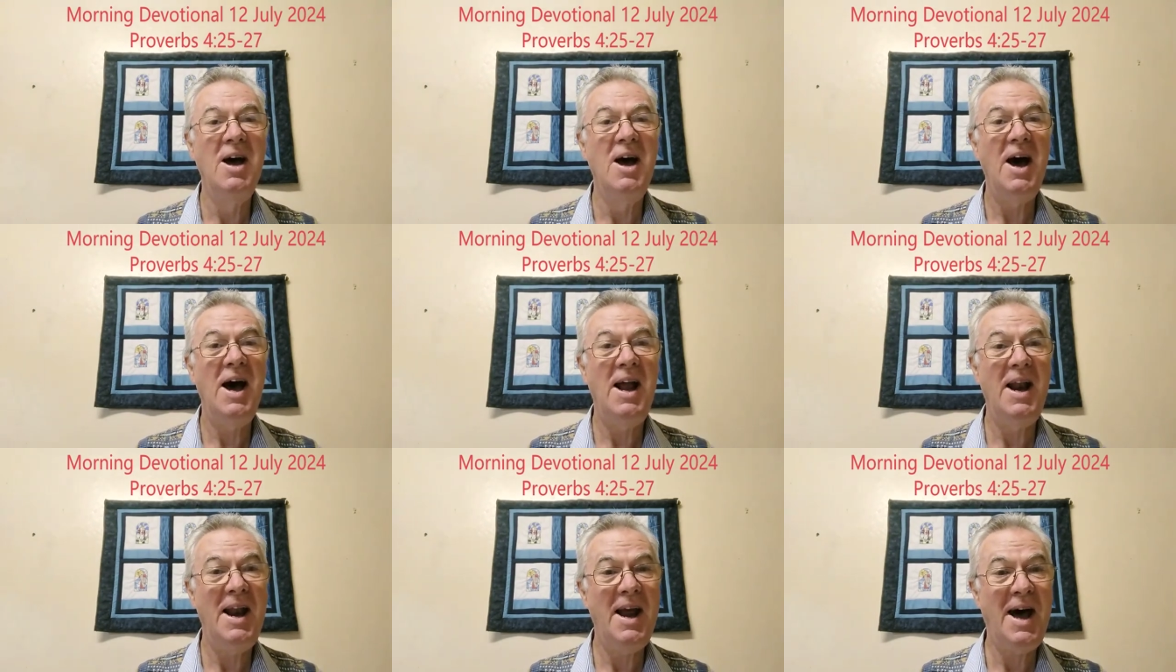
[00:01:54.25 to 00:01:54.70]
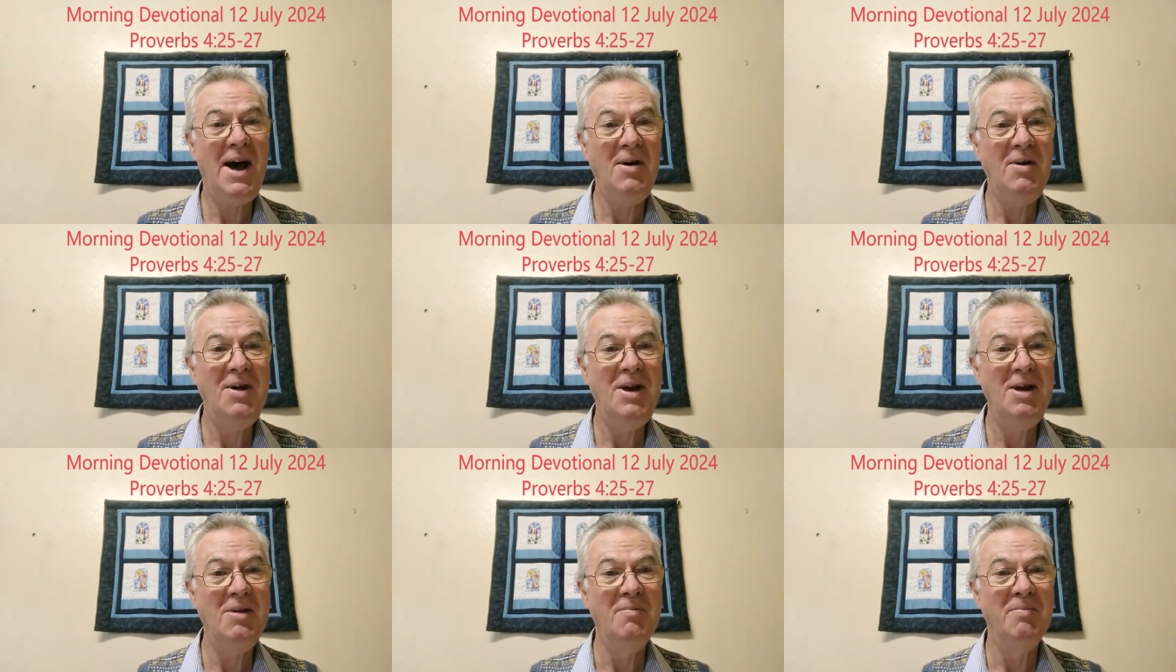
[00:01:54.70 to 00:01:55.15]
Allow
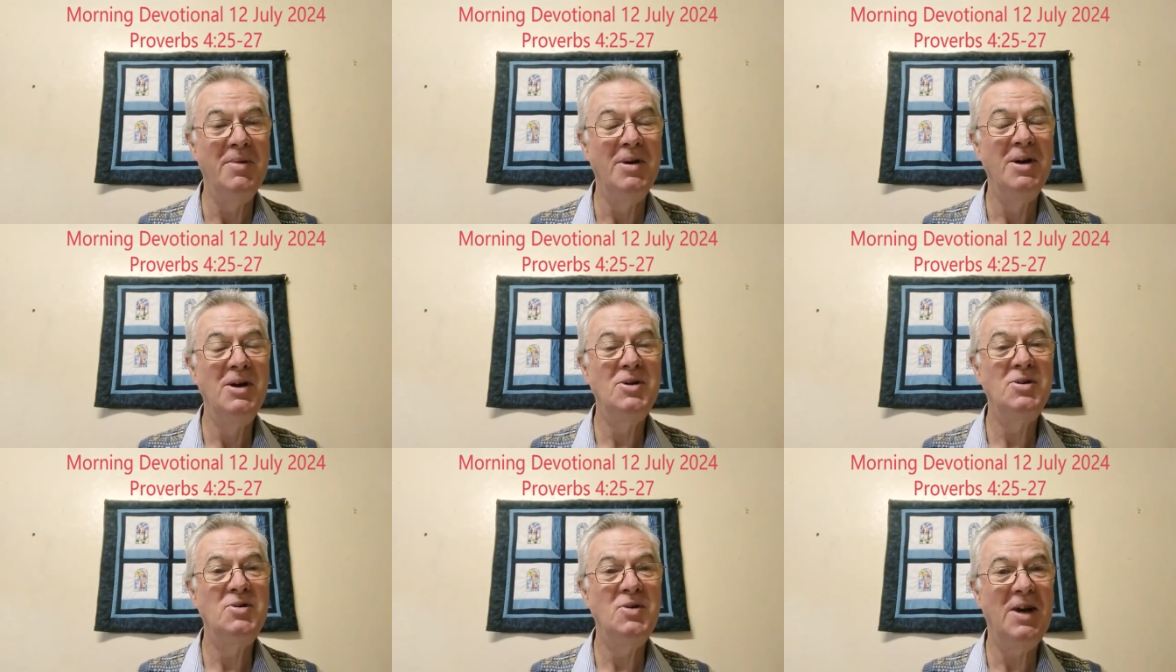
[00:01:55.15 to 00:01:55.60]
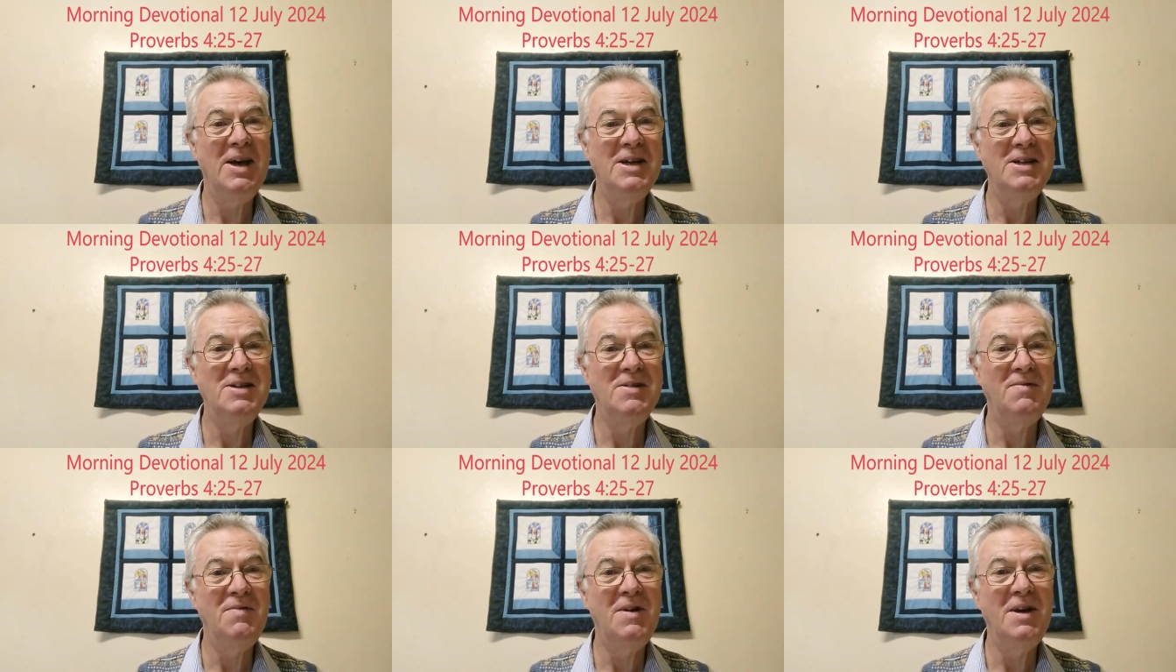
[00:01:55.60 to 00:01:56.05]
him to
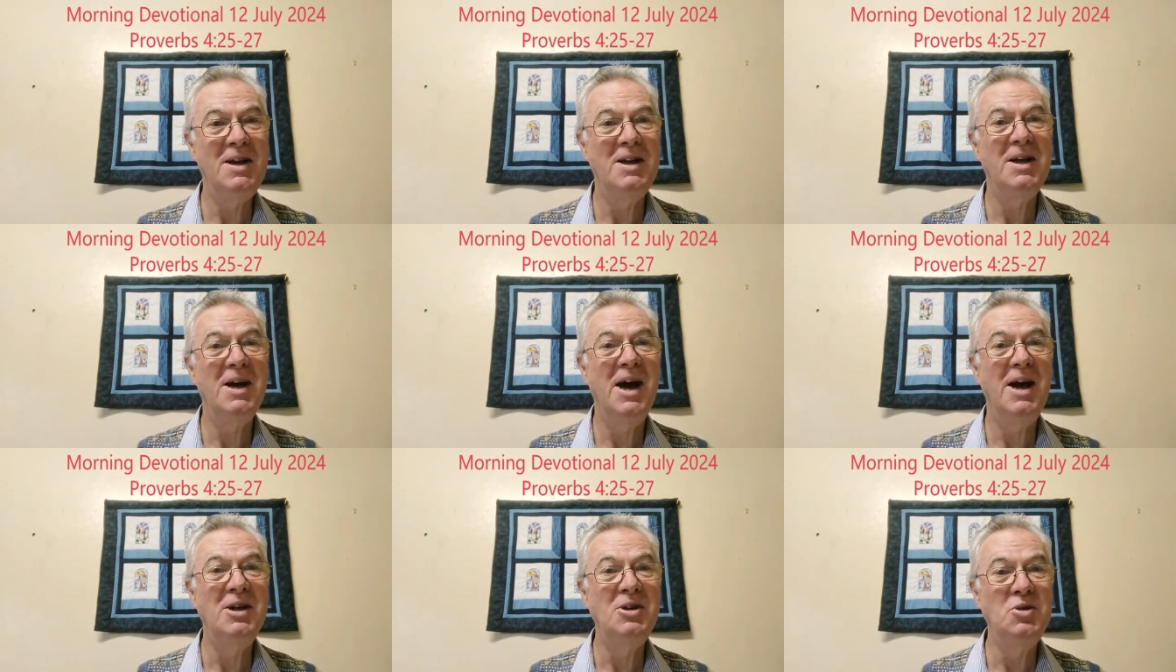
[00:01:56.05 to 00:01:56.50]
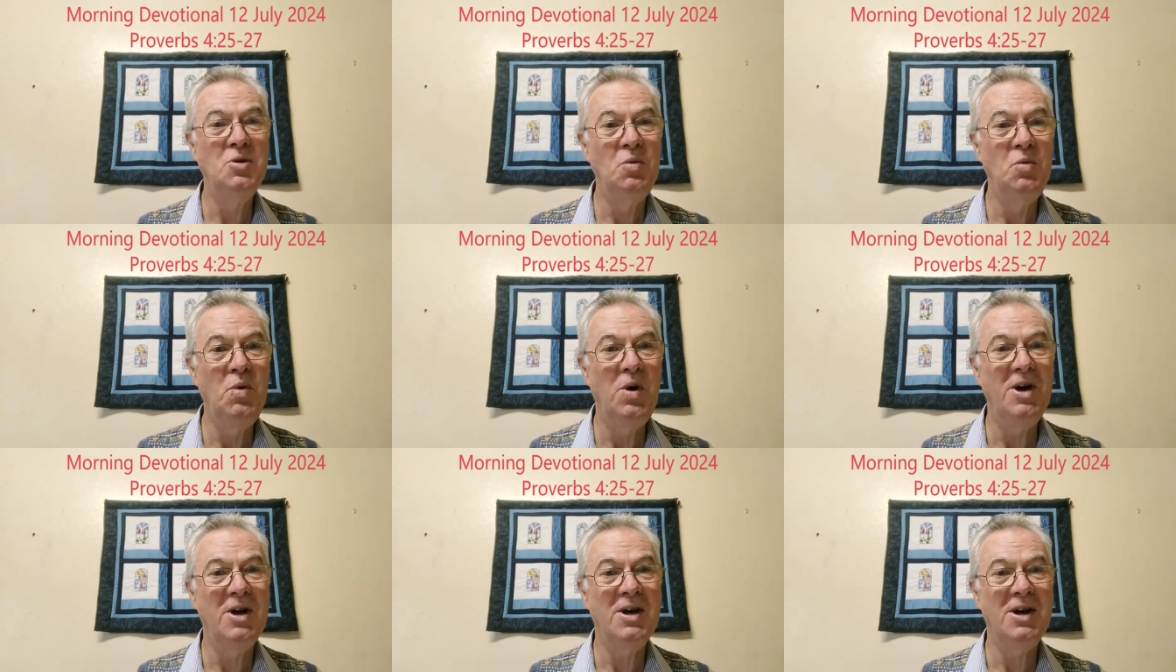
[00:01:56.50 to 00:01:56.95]
intervene and to
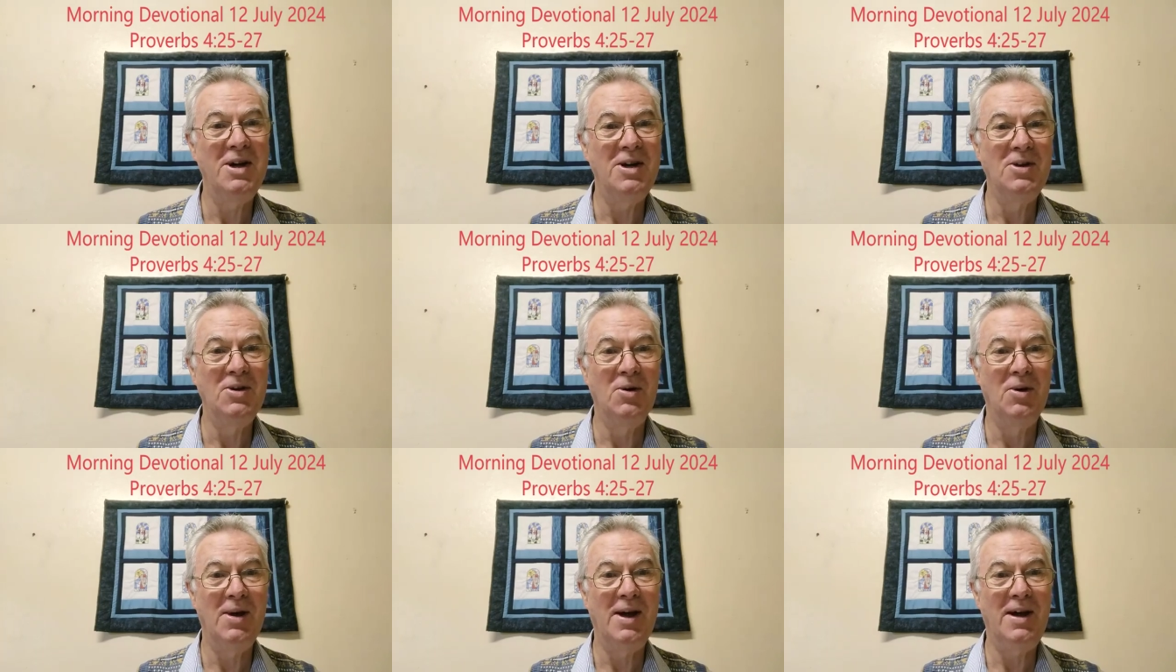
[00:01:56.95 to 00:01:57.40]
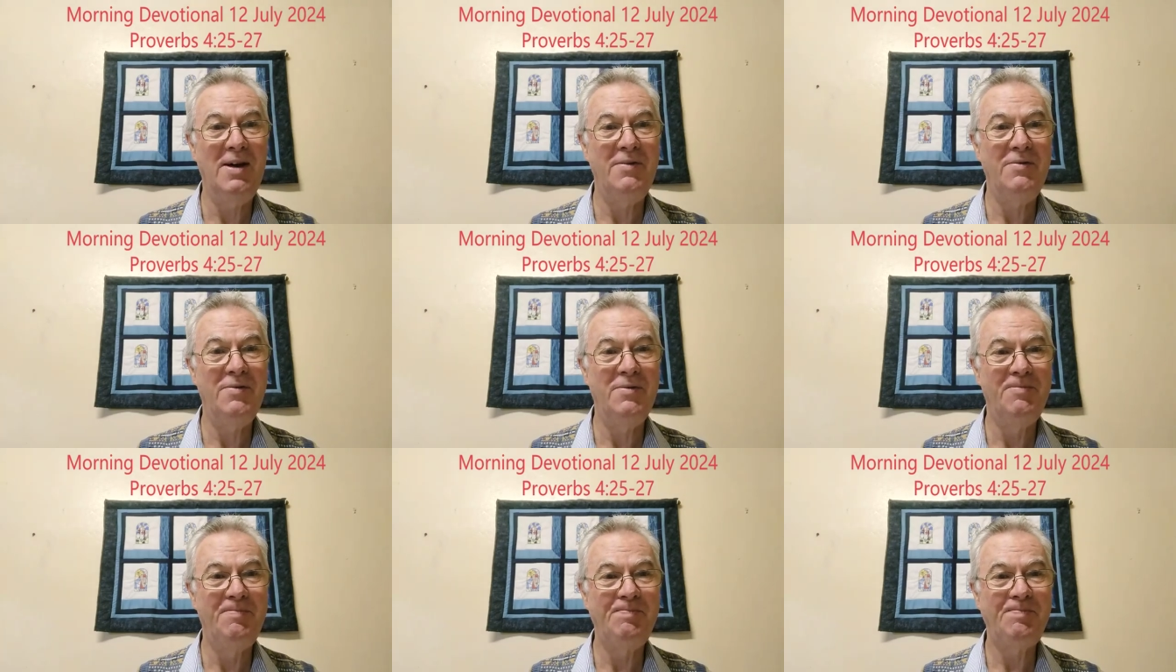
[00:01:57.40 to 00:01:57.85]
work in your
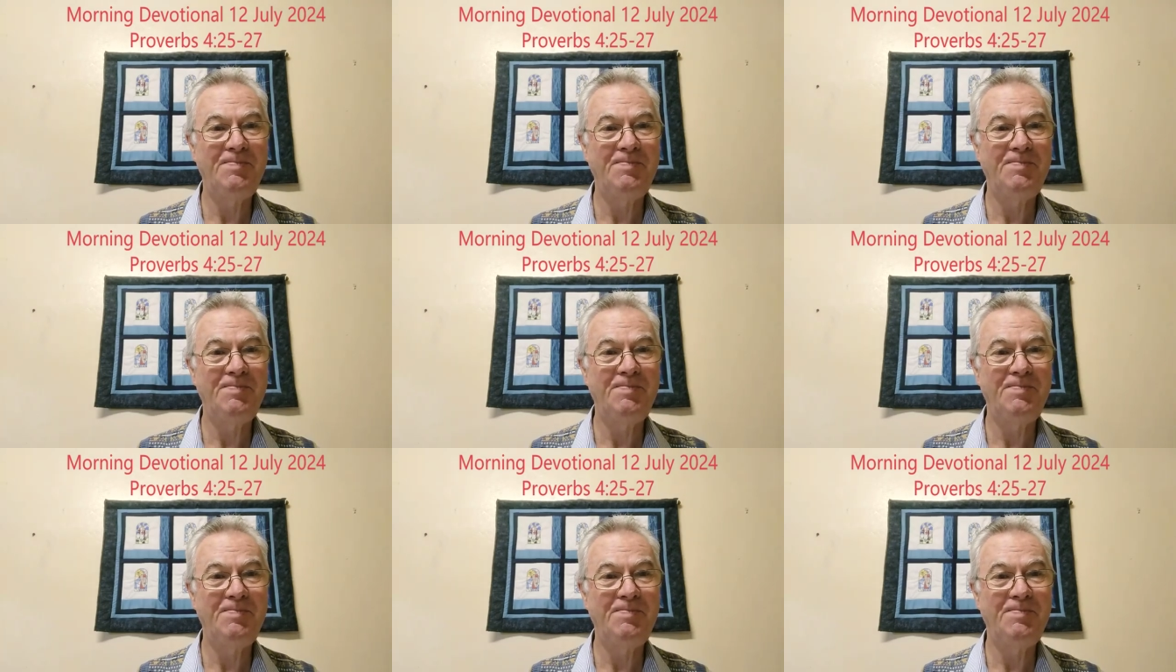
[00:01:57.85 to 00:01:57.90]
life